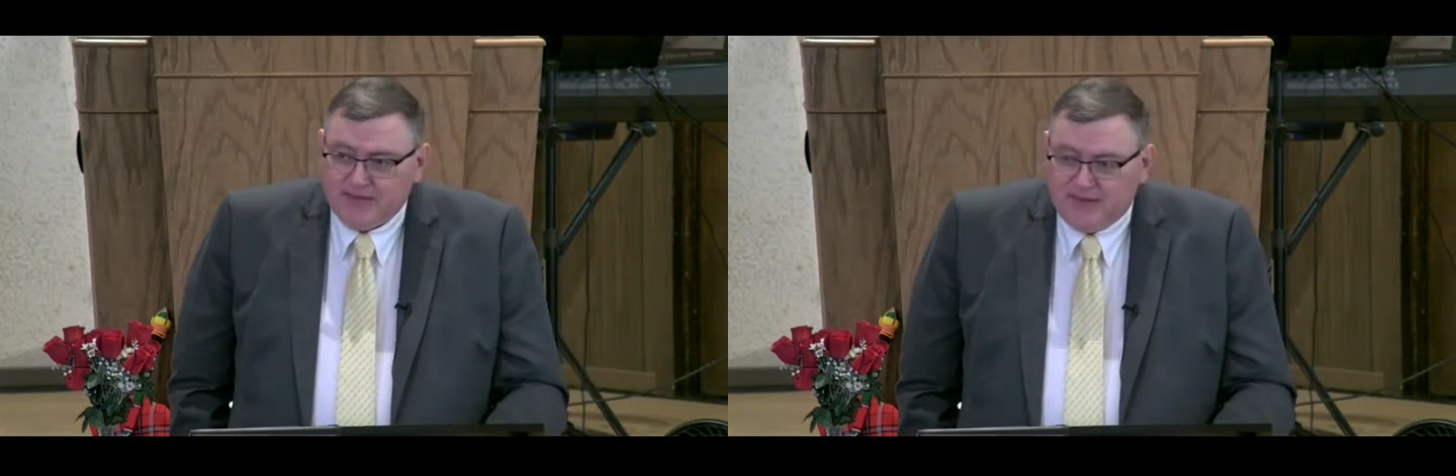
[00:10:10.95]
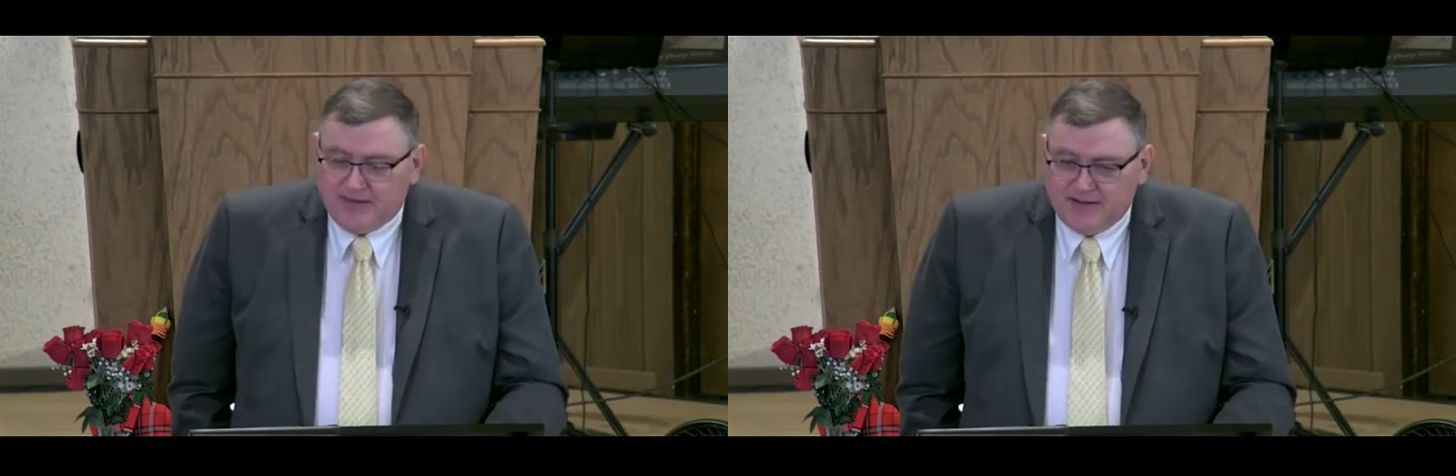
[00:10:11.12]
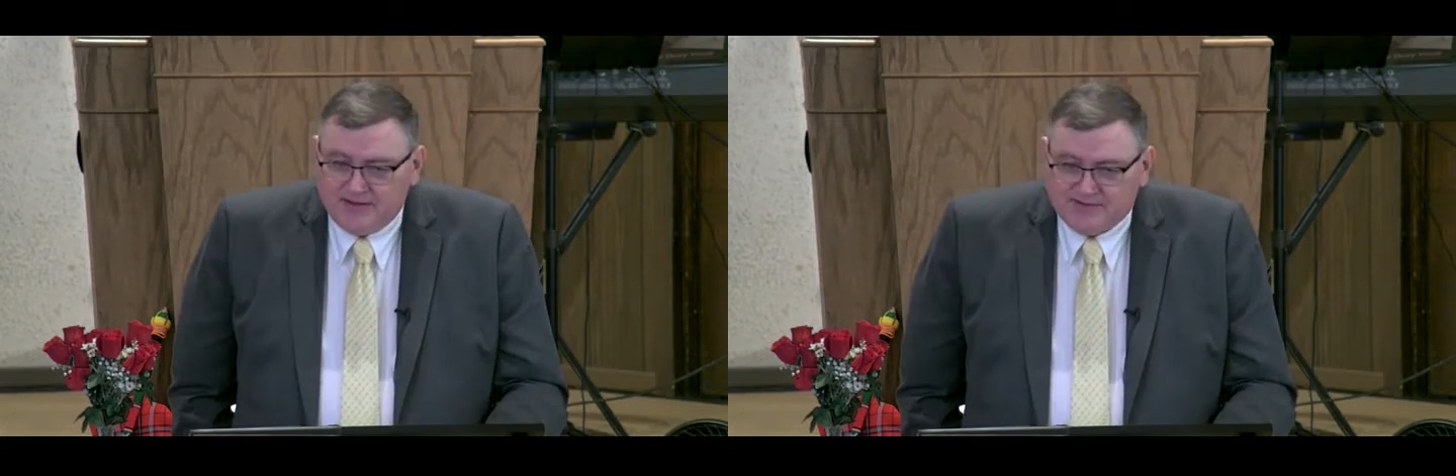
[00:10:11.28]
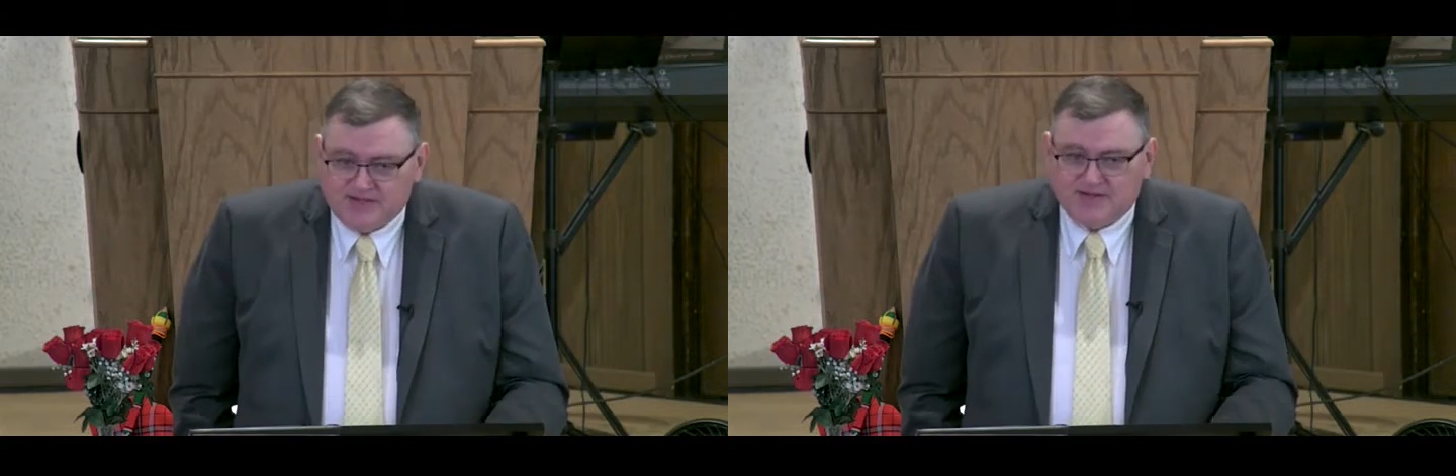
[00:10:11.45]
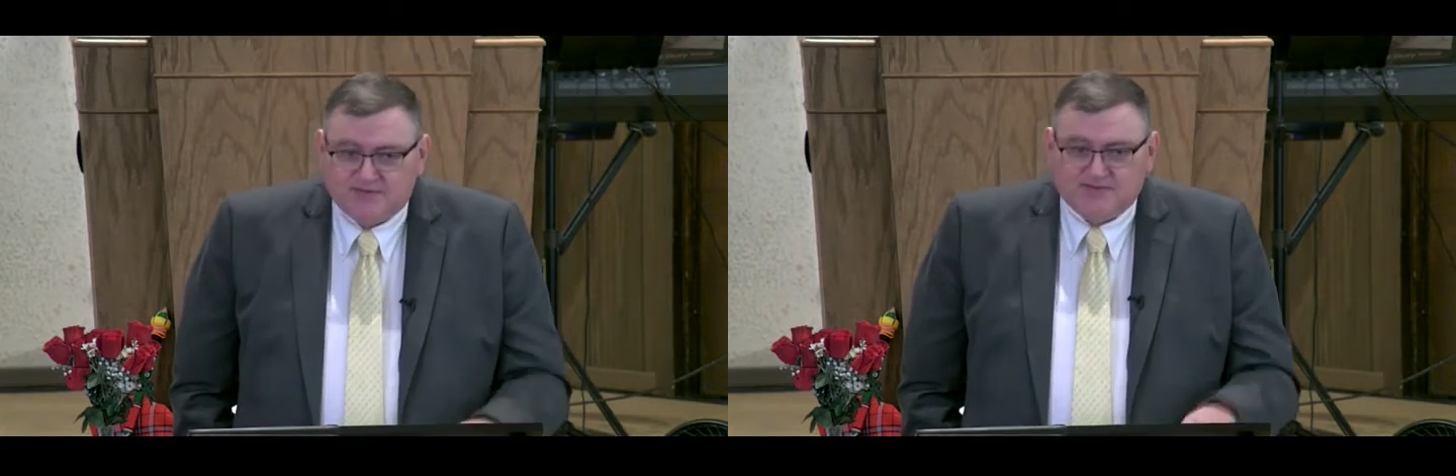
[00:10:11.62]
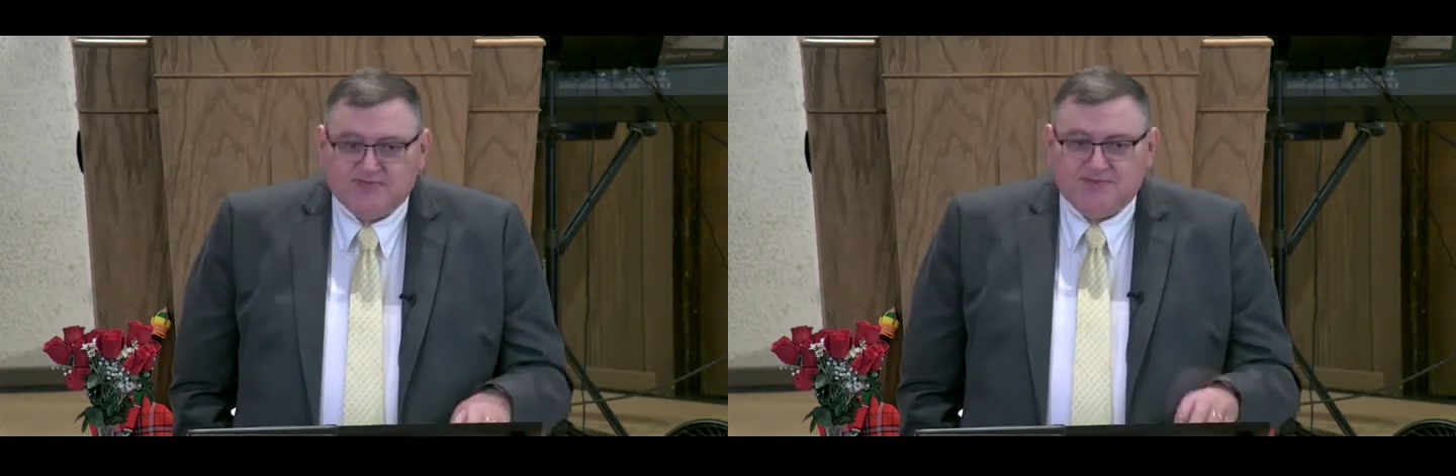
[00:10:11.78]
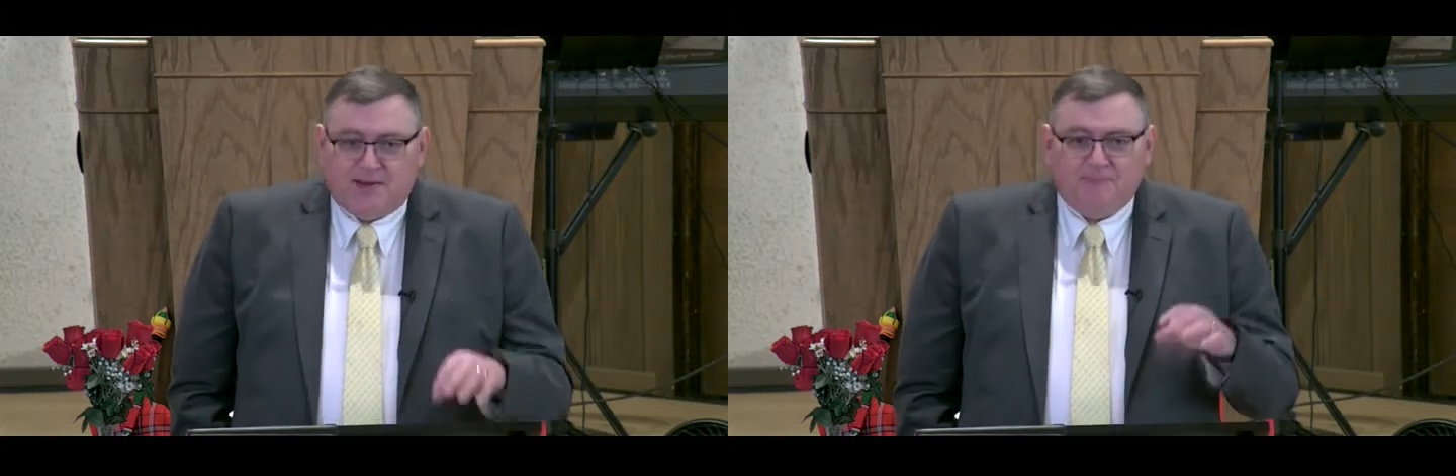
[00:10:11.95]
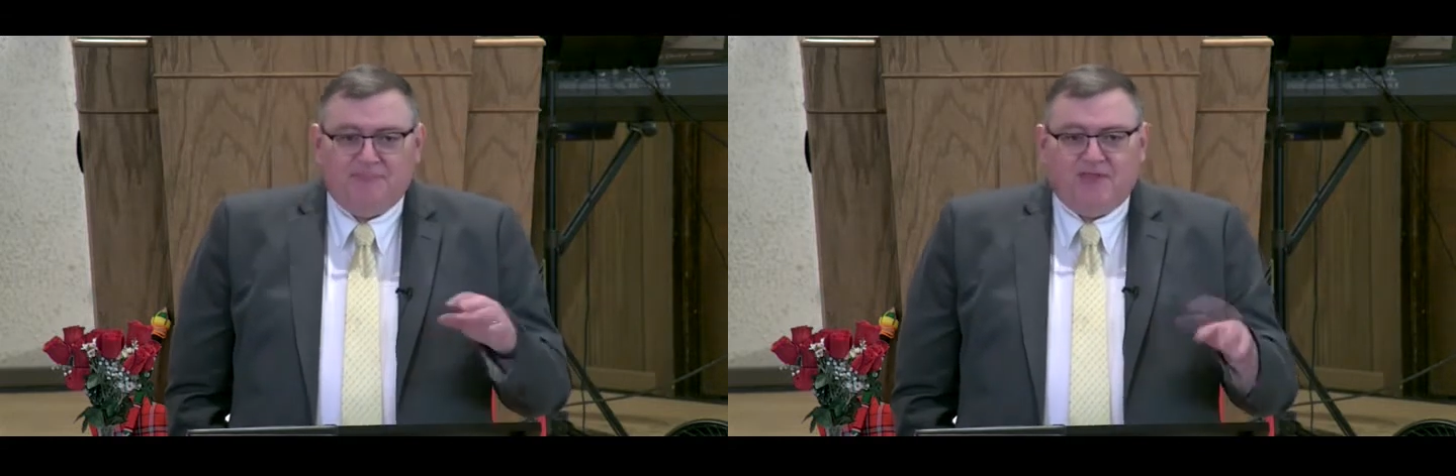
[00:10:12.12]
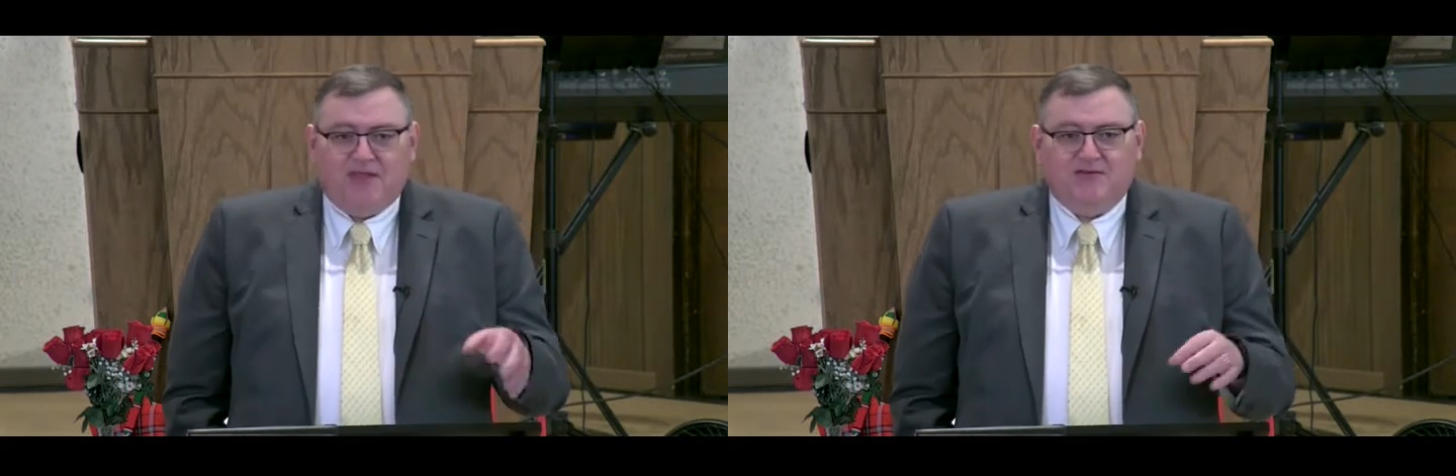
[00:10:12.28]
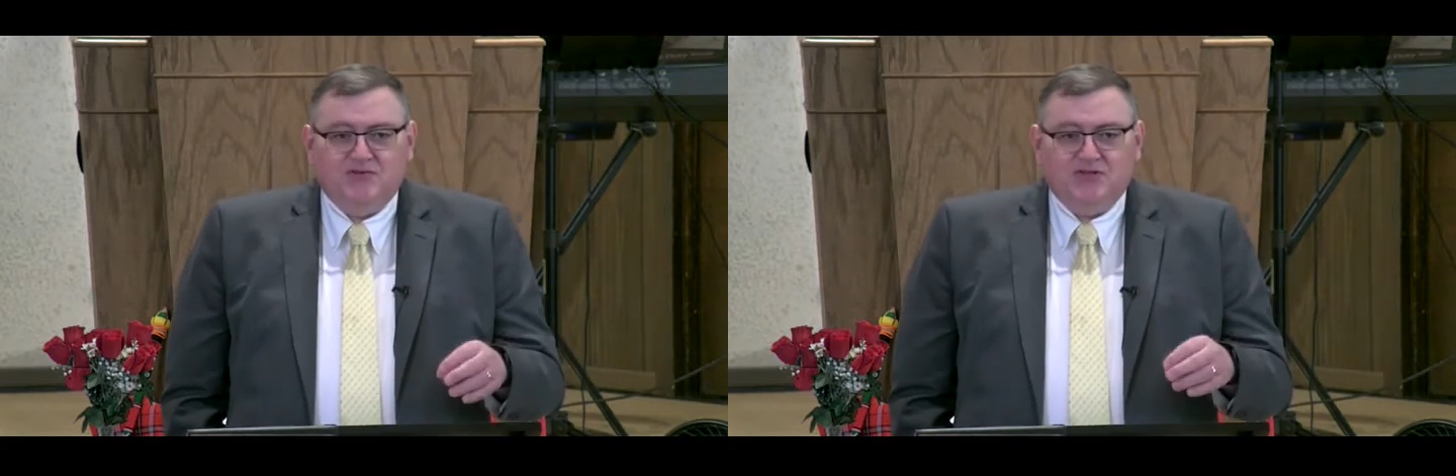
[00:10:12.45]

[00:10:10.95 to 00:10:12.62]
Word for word: And he said, something